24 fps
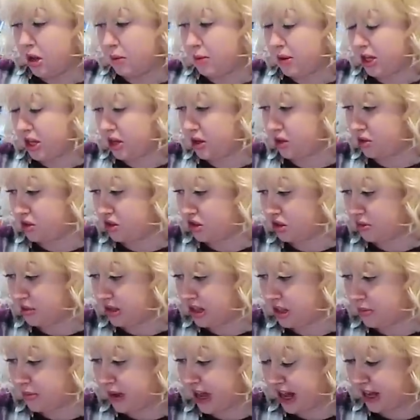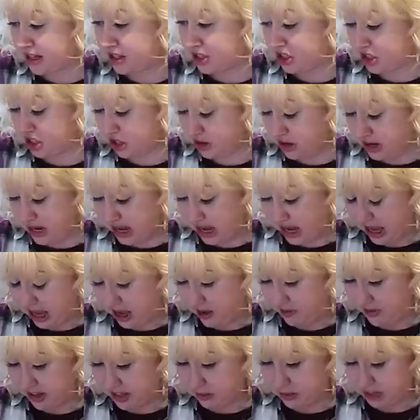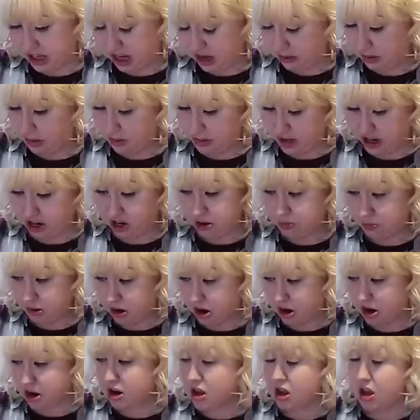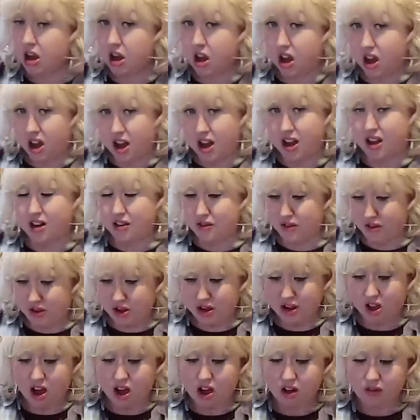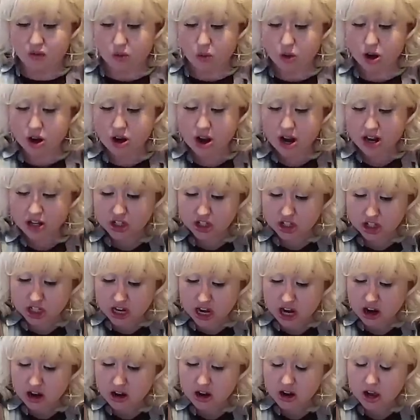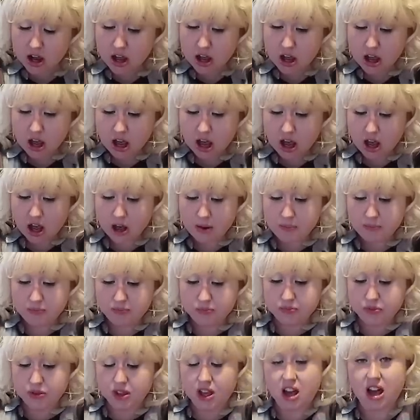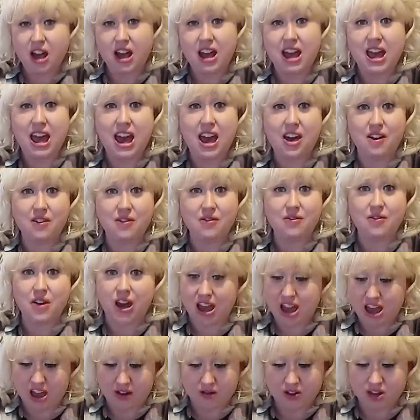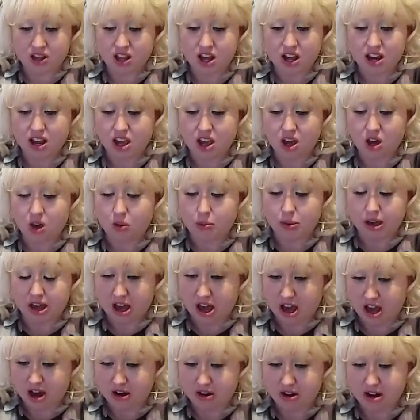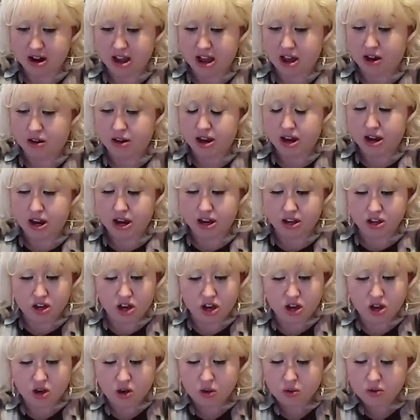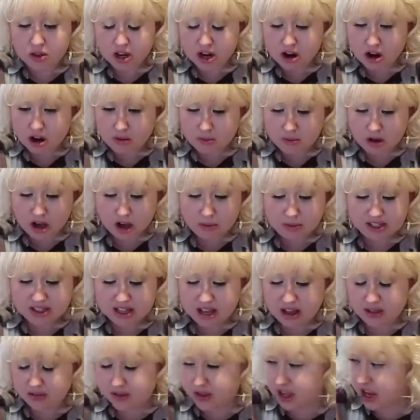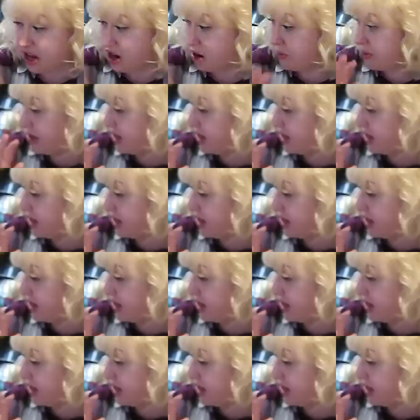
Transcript: but YouTube in the past year and a half has become a bigger part of, of where I share. Um, I have, I have a lot of help. I hire it out. And I know there are mamas out there,